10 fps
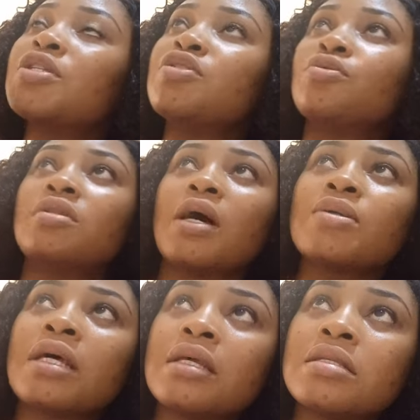was in
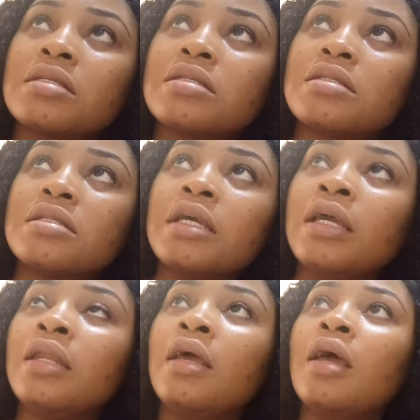
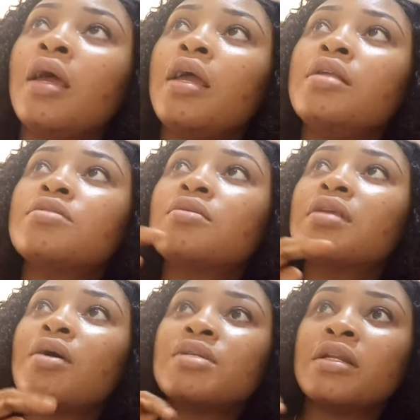2016. In
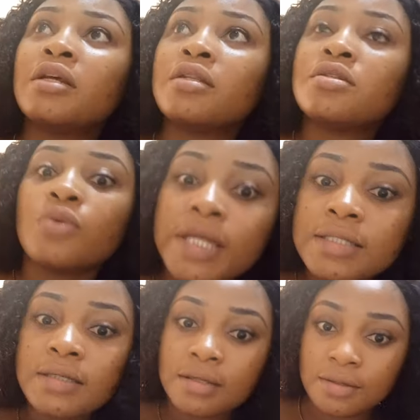
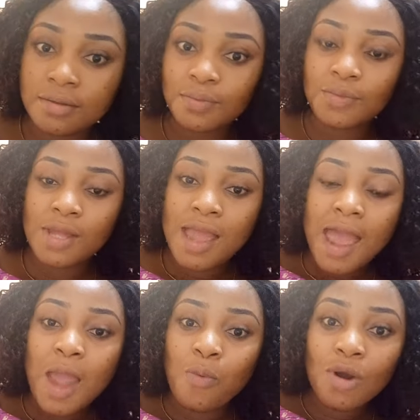2020,
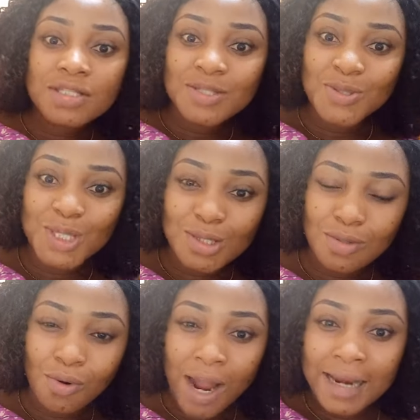I walked into a
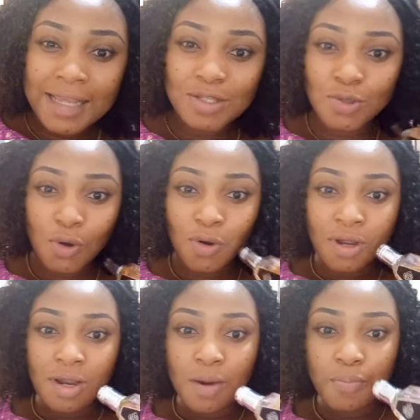store and I saw
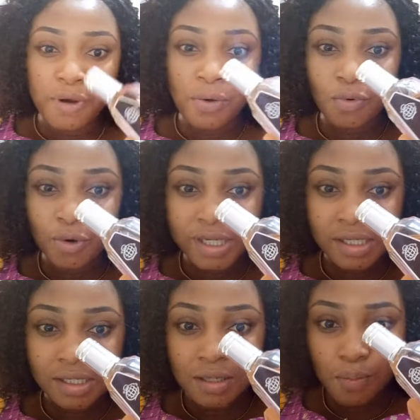brown
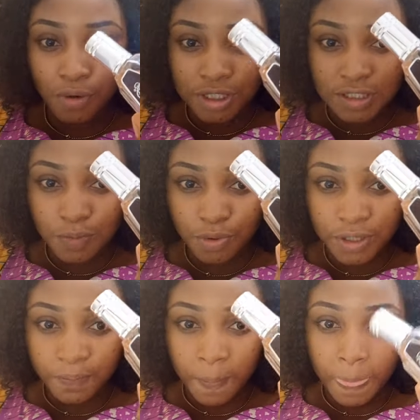orchid body spray.